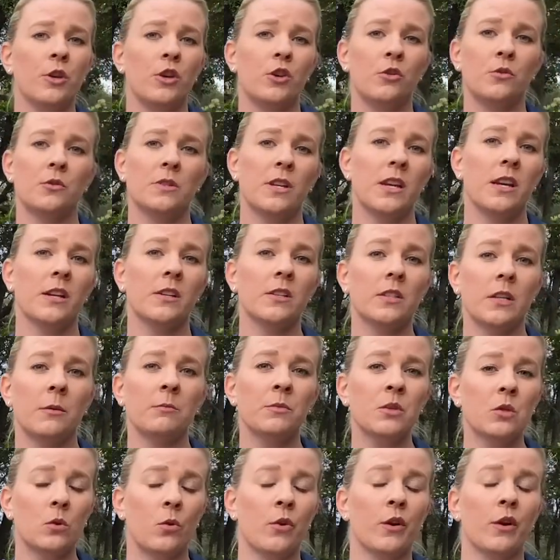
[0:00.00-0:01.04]
using some
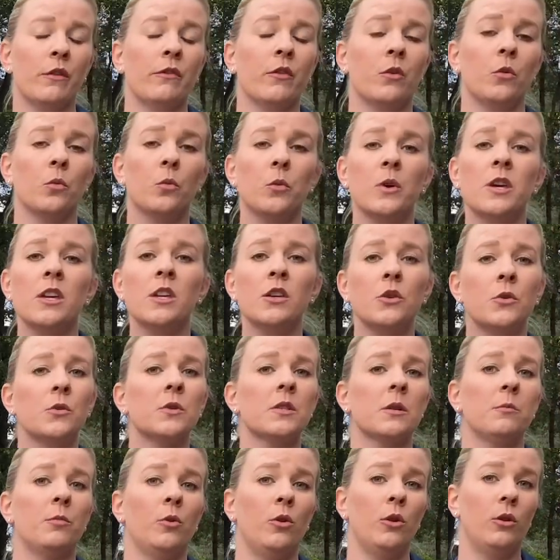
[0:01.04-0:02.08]
sort of
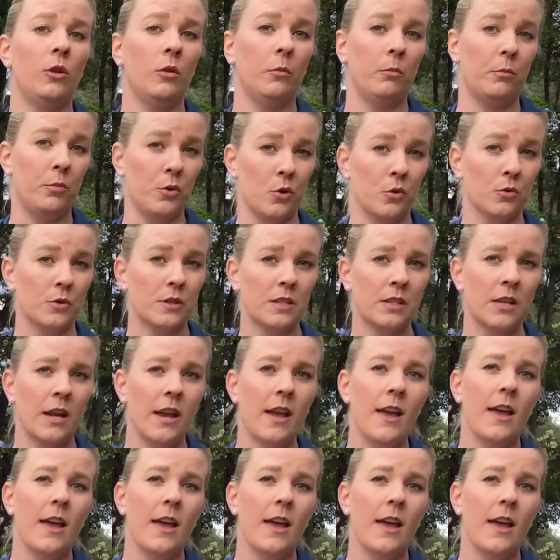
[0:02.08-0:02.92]
reusable boot?